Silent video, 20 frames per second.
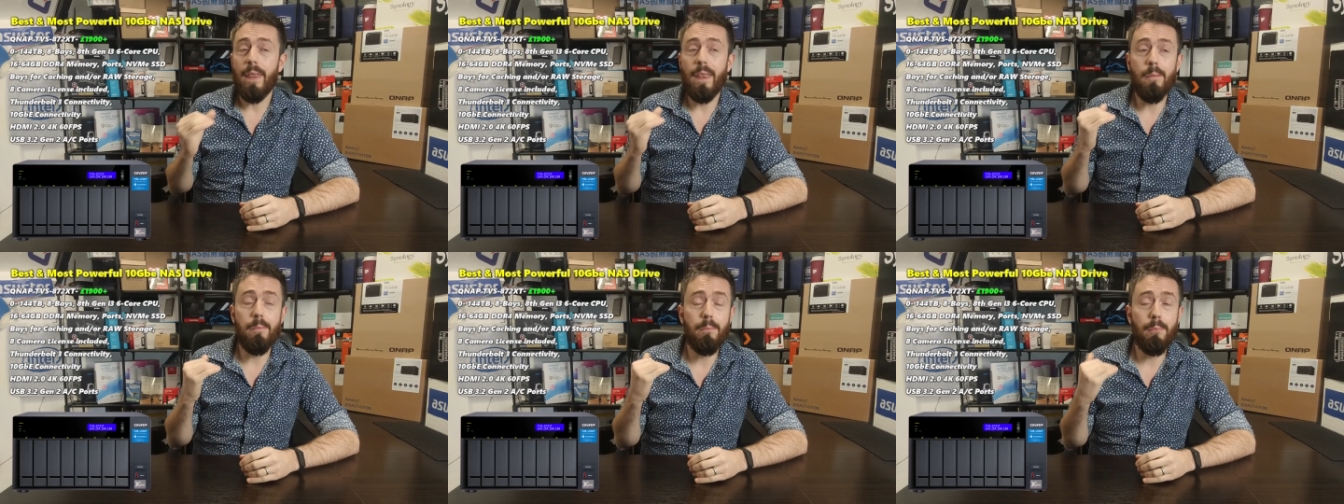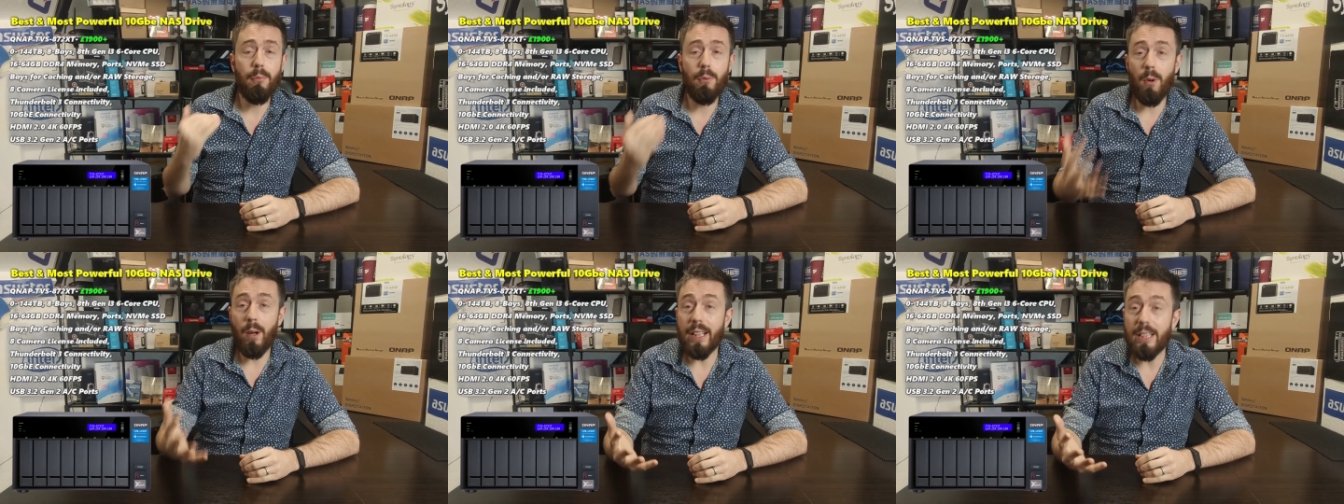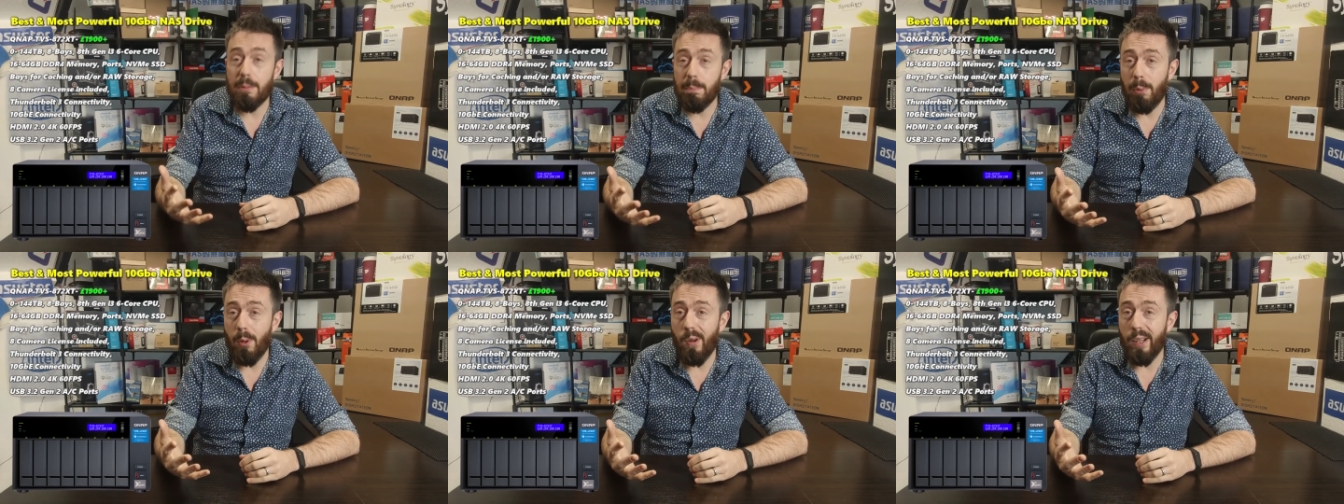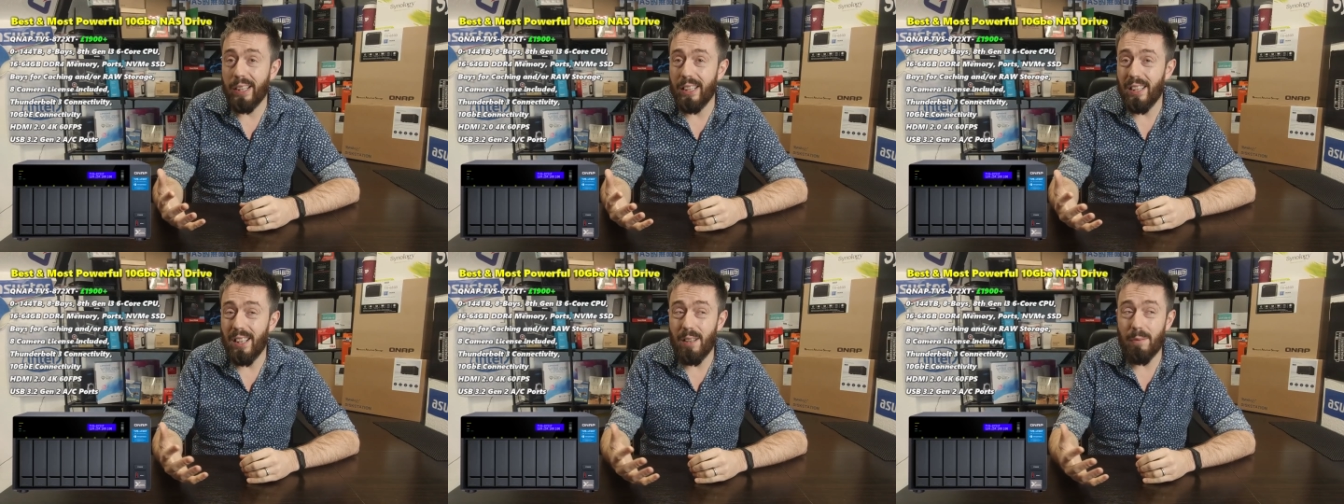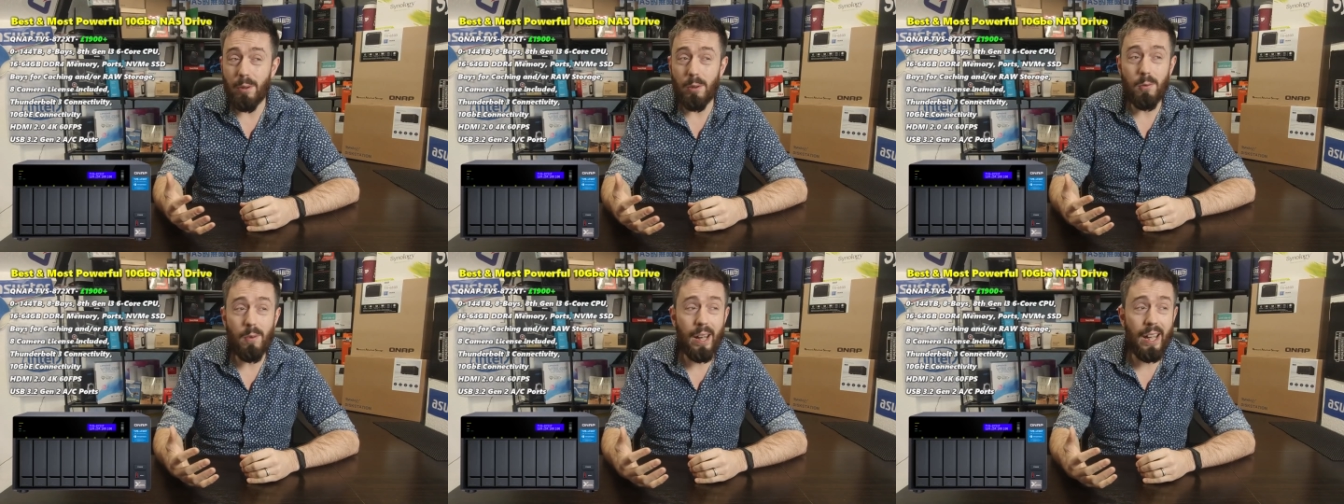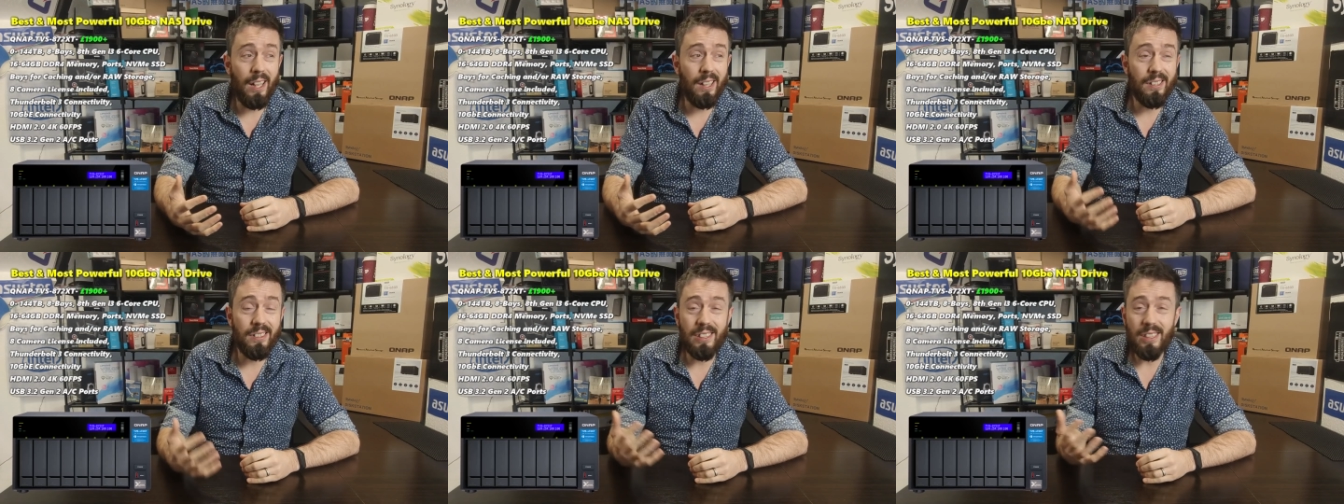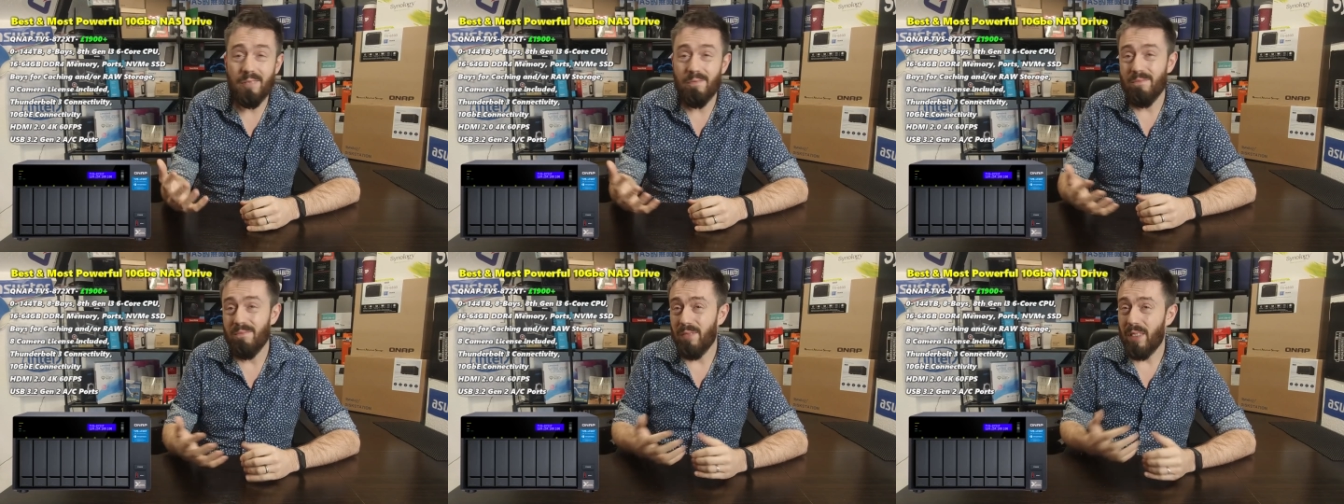The price point of around,